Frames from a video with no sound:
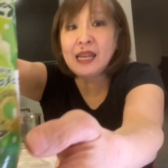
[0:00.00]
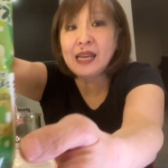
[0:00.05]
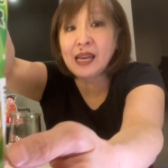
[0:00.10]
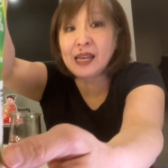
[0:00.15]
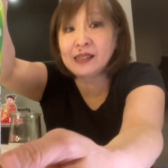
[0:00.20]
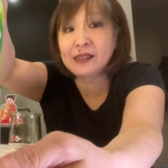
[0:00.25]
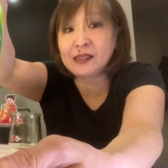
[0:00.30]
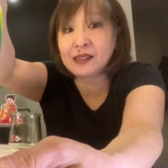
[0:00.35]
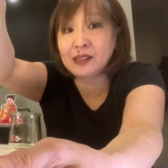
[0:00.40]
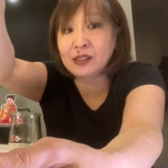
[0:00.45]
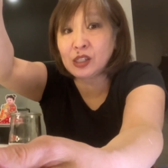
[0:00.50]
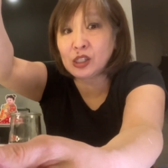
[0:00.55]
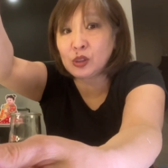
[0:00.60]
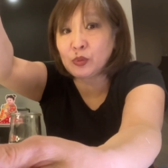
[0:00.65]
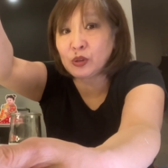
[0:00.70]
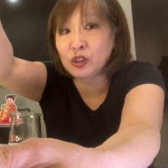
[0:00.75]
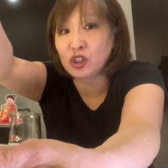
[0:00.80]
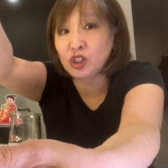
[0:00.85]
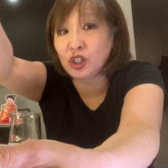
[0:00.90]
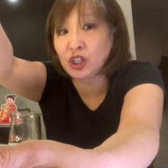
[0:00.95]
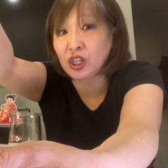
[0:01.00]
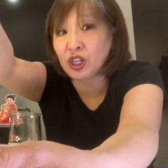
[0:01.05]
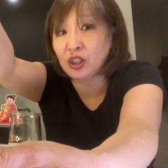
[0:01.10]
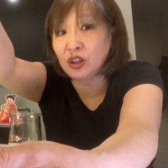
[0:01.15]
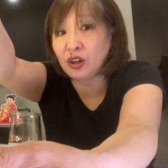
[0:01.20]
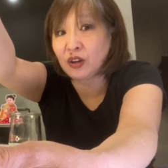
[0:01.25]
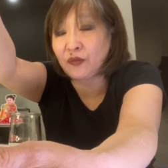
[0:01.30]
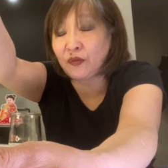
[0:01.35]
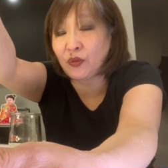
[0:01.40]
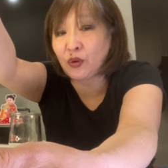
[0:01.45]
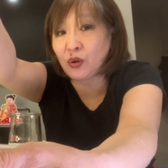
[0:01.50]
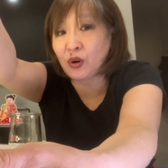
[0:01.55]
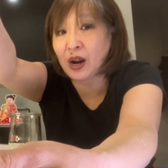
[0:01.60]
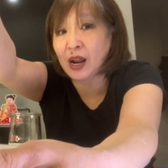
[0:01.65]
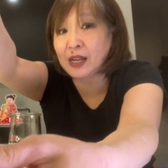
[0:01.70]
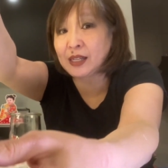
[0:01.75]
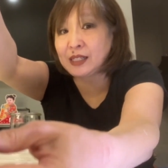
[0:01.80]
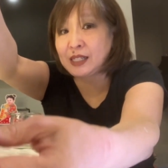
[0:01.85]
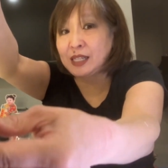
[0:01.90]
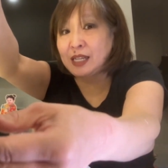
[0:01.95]
case, this is what you're gonna look for
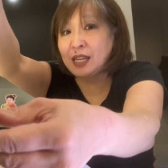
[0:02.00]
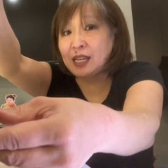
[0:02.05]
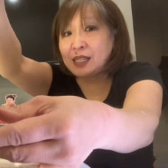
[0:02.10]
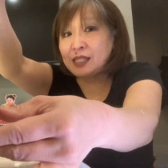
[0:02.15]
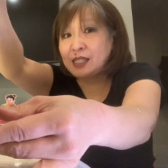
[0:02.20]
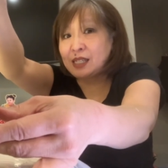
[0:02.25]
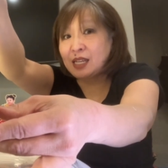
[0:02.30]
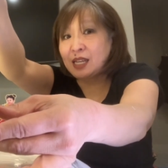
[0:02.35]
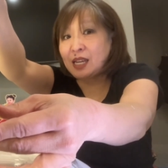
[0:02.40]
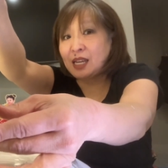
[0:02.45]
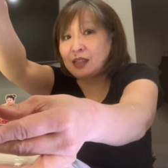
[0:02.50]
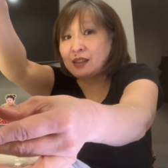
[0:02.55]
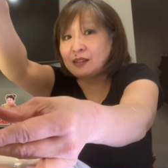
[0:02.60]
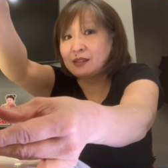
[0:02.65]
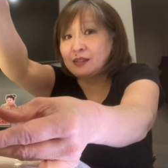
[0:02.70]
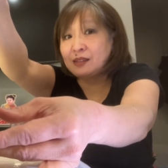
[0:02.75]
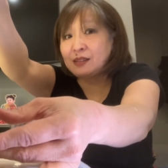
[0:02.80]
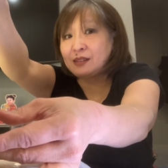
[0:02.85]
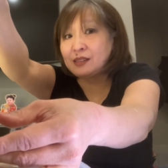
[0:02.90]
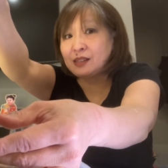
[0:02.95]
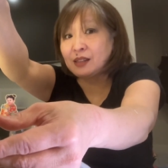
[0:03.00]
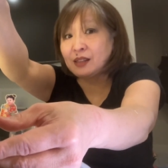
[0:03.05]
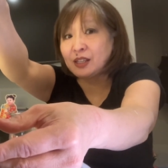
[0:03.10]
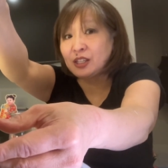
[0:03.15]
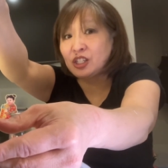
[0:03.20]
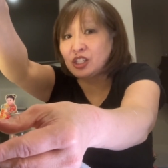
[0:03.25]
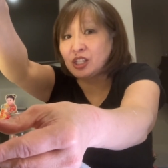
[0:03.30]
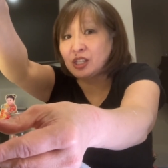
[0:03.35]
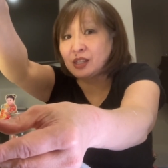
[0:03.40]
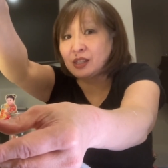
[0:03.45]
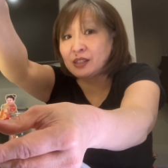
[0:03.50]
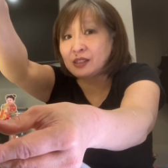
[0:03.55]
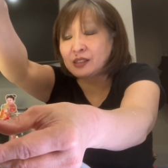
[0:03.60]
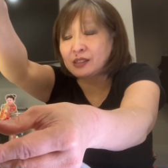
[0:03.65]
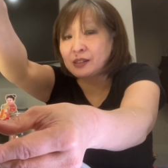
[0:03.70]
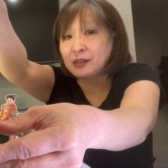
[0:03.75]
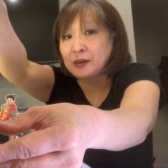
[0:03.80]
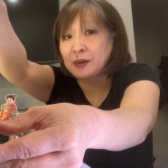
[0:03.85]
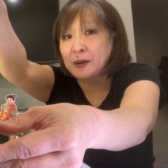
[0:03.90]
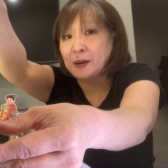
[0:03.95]
at TNT. This is
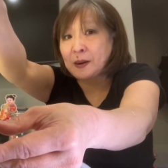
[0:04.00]
delicious.